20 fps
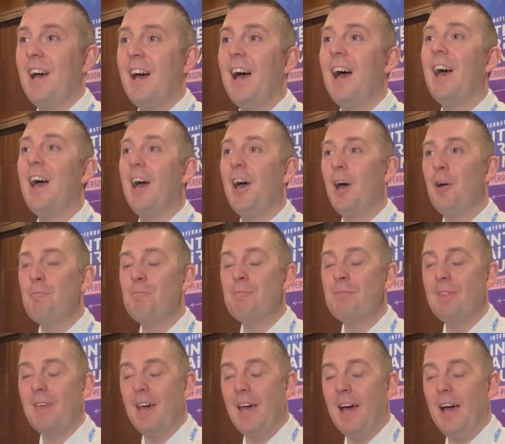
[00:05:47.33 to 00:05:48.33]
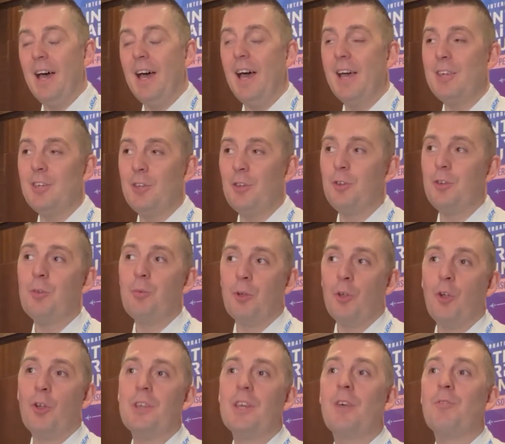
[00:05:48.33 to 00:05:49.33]
Right. You
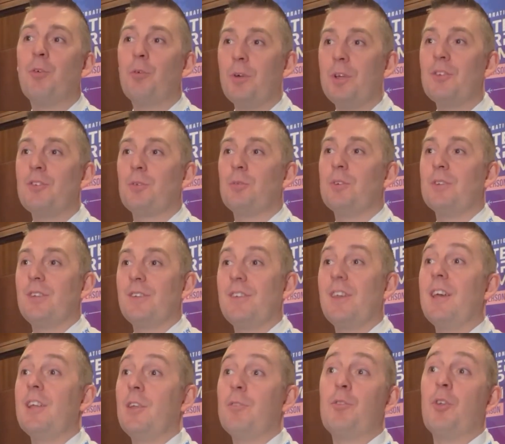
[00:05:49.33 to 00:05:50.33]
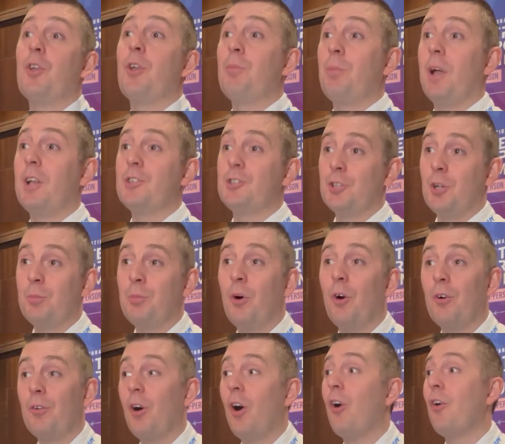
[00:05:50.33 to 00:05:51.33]
will only ever ring someone to say they've done a bad job,
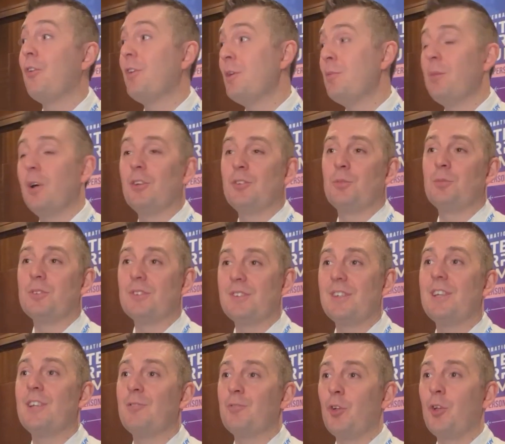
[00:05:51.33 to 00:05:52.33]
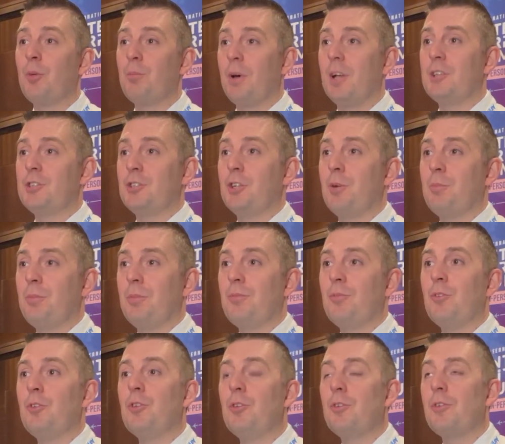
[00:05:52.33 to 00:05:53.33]
or email someone to say they've done a bad job.
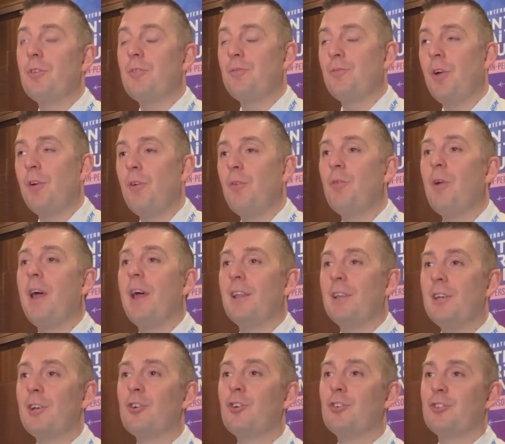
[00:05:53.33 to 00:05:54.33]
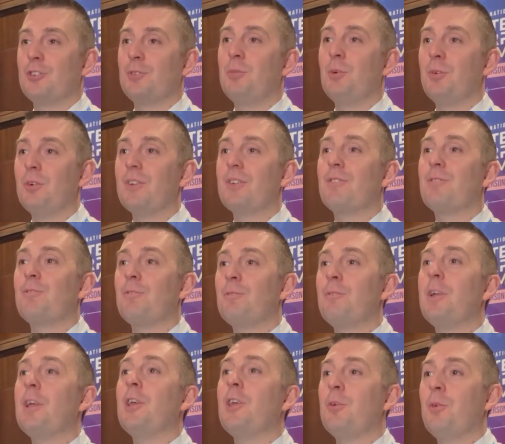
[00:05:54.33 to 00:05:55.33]
Very rarely a customer will
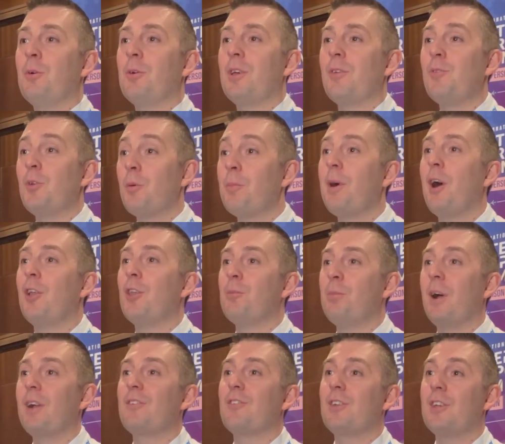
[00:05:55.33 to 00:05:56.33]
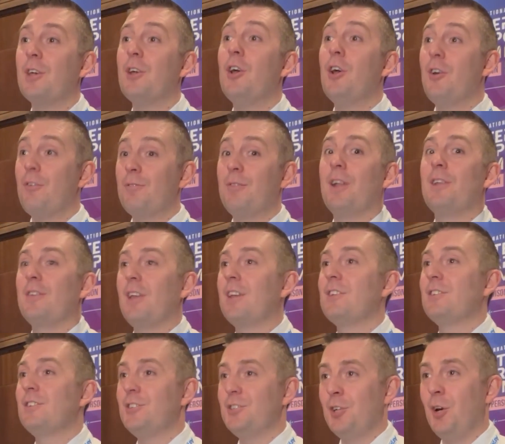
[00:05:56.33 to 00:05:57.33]
ring you and give you a pat on the back and say,
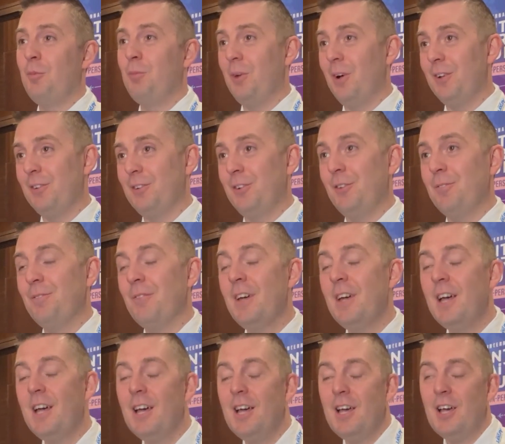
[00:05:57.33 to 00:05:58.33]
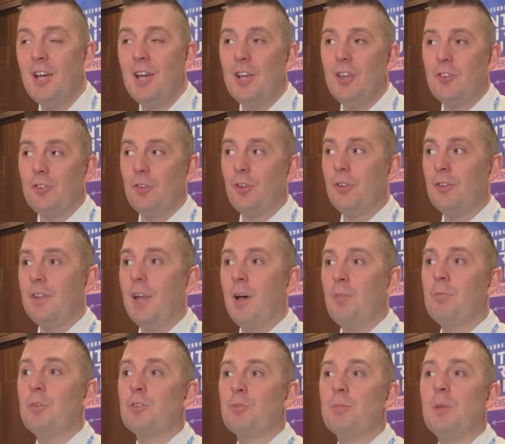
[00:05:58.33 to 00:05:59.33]
fantastic job, well done. So
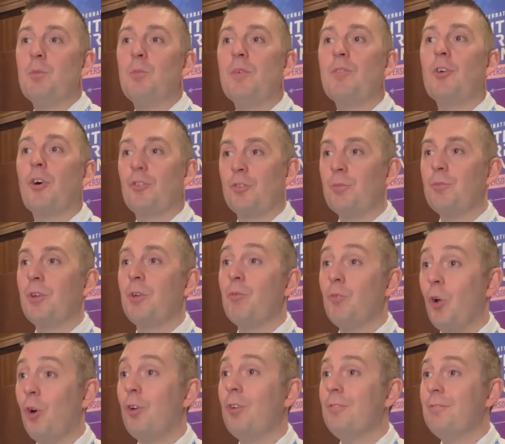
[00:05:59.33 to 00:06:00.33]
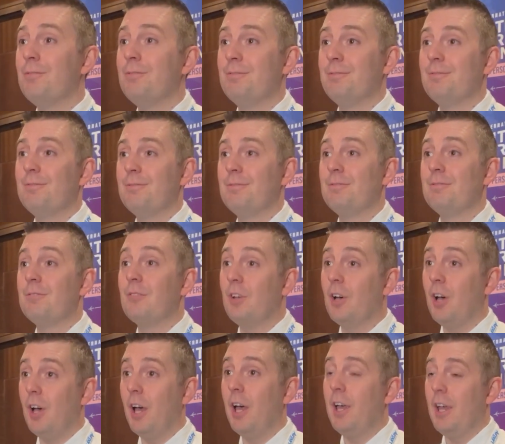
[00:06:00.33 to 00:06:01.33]
that must mean we've got something wrong
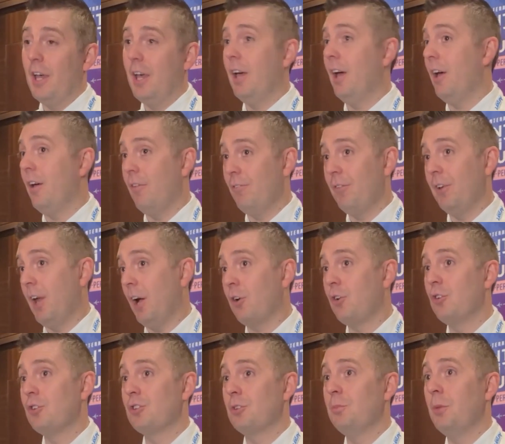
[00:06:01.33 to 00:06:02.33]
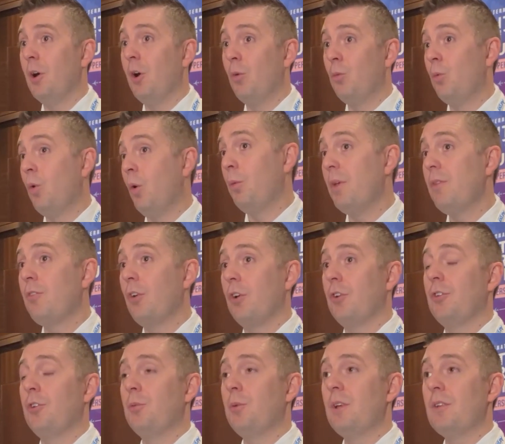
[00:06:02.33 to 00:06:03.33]
for that customer. And what got
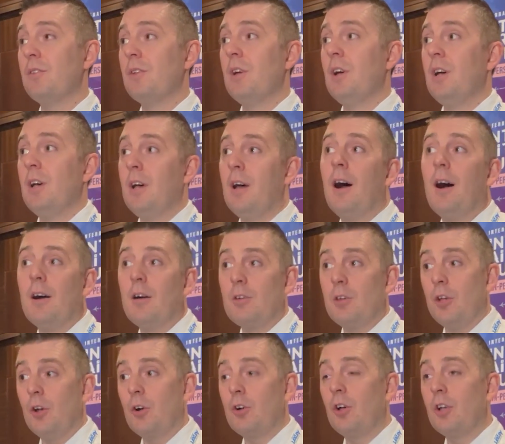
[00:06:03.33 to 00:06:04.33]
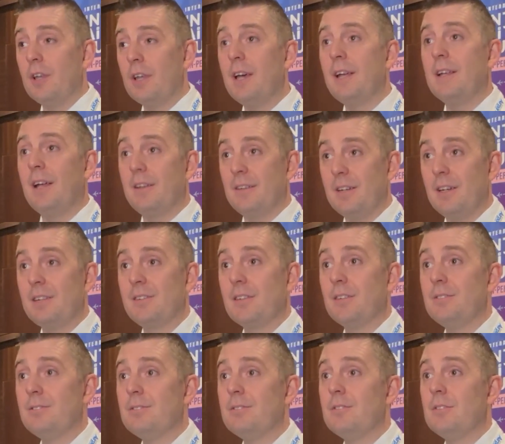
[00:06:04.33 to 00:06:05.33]
to do is, collate that
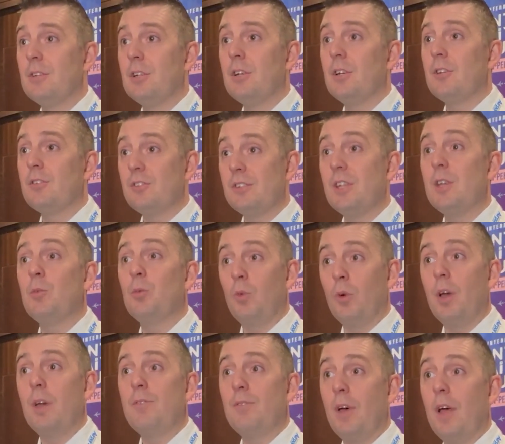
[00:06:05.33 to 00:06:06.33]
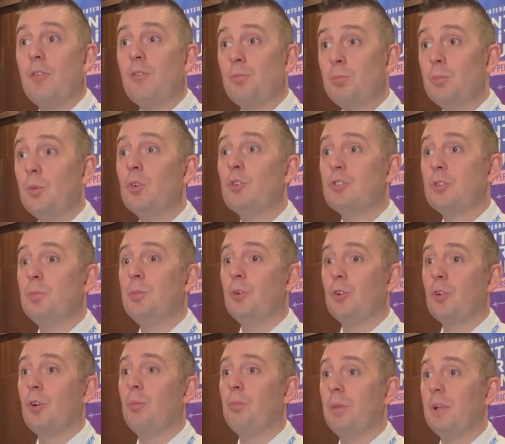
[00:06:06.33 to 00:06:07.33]
data, see if there's multiple
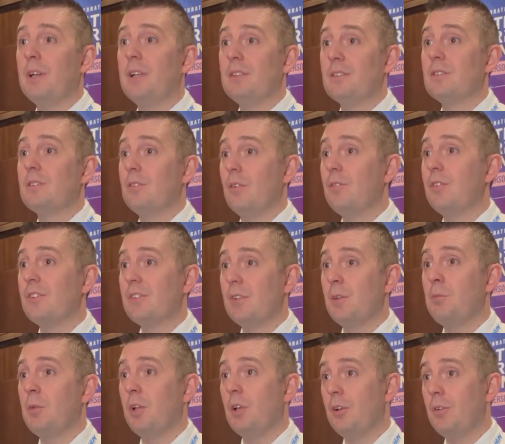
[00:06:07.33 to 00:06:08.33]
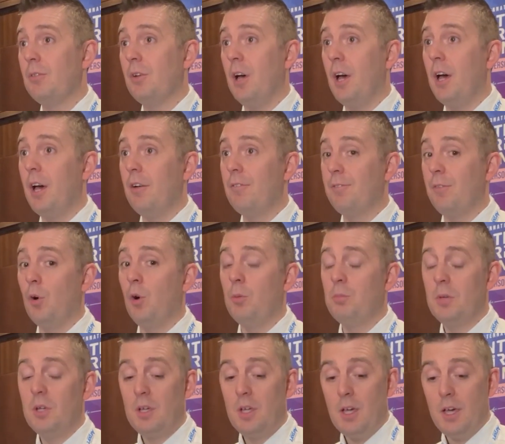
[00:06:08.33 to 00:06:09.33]
complaints of a similar
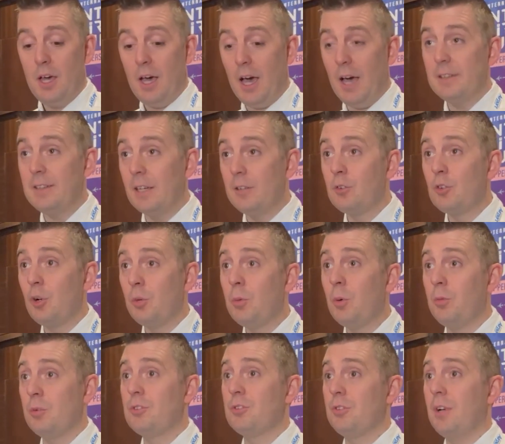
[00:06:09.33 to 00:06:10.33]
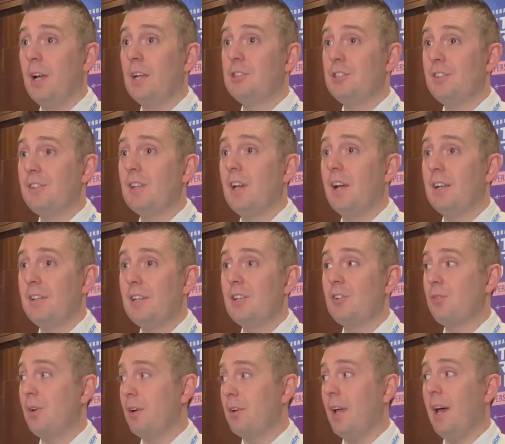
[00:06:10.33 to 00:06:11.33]
form, and then come up with strategies and
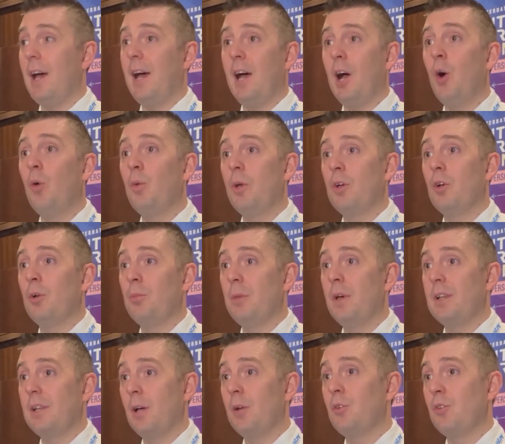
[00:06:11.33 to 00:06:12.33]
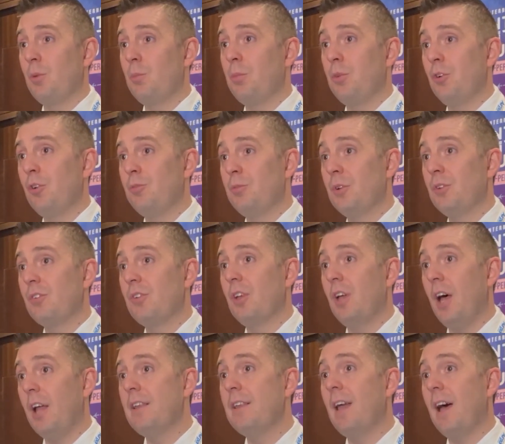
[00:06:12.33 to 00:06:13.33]
ideas around how we're going to make those improvements.
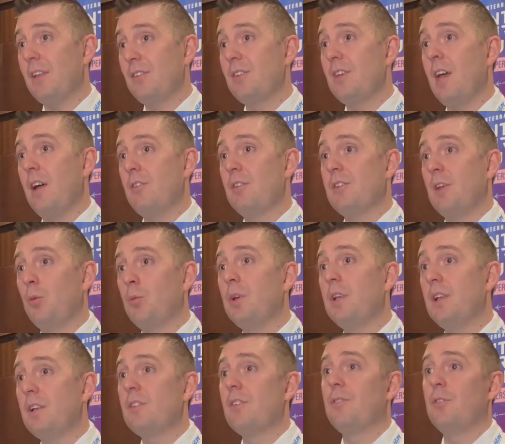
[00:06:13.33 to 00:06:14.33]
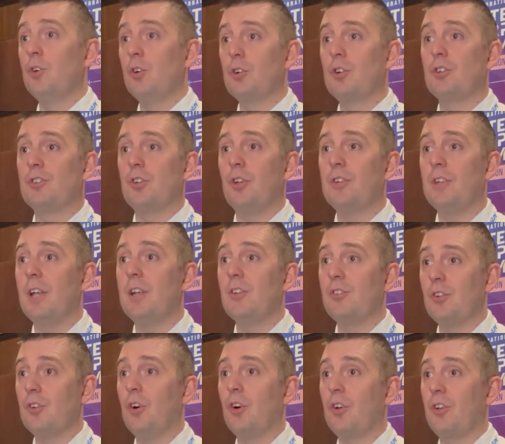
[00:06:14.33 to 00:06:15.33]
And that's the areas that we need to focus on then
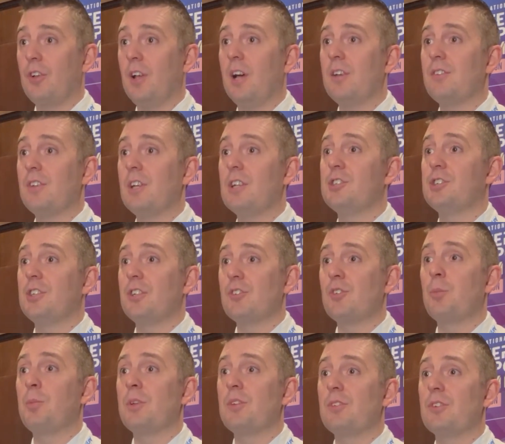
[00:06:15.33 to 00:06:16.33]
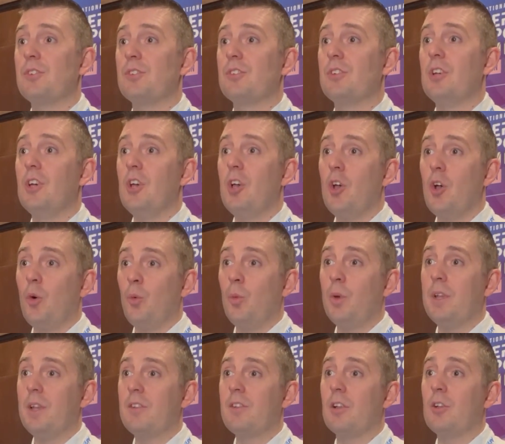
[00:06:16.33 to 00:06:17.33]
as an organisation, as a business.
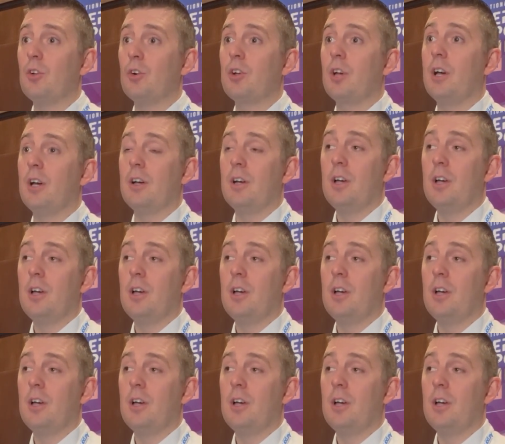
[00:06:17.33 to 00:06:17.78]
We need to look at